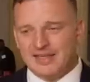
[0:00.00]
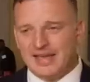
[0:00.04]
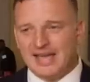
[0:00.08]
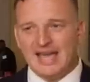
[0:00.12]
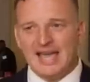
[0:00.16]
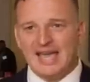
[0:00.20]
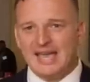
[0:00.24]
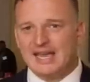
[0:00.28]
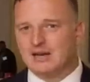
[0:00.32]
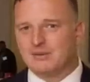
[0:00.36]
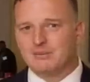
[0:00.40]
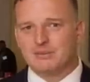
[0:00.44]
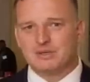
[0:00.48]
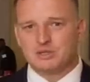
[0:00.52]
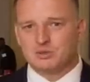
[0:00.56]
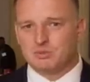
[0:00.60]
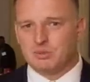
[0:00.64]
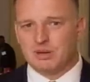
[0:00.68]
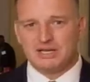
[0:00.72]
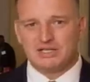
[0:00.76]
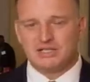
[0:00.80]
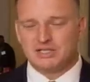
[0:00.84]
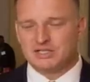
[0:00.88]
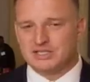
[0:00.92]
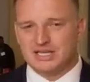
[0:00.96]
They hate them as
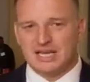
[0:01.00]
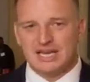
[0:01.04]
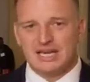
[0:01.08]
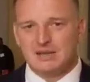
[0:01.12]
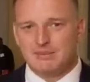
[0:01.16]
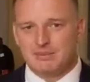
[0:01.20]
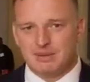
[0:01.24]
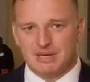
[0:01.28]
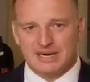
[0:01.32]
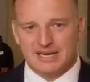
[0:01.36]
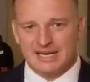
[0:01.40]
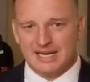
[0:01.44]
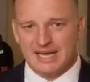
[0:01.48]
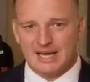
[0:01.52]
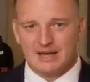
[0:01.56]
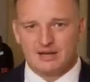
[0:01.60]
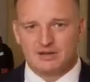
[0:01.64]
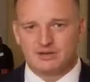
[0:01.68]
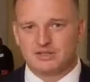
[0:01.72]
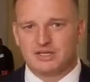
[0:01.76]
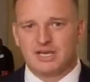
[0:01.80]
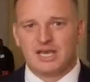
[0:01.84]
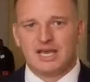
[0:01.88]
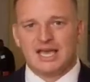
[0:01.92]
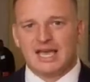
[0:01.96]
much as anybody
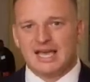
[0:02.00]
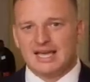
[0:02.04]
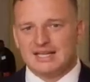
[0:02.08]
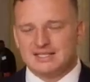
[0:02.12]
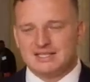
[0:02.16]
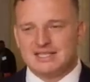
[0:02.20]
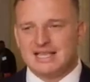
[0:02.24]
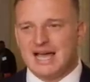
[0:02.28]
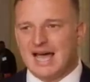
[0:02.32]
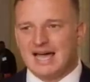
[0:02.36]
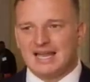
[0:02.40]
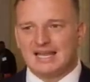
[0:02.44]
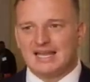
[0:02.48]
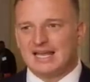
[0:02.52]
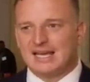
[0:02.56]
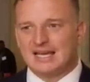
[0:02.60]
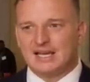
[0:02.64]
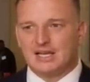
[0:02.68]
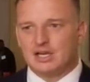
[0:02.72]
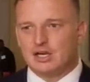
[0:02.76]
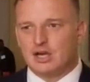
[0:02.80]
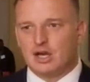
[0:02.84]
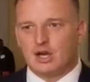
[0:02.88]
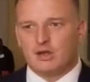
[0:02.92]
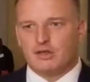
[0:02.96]
else. It's not
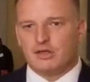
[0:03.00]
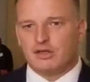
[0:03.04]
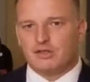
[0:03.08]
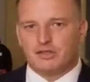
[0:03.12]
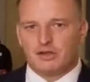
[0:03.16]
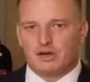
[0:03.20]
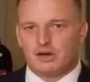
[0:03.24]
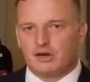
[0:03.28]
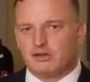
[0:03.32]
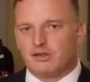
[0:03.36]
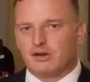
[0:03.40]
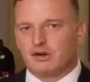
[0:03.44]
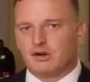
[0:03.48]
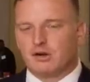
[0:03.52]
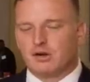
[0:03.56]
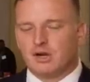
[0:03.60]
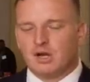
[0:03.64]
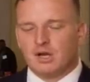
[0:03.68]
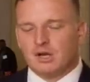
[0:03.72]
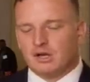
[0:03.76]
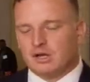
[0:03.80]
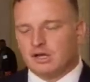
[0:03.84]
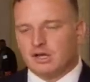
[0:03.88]
like, that they're their,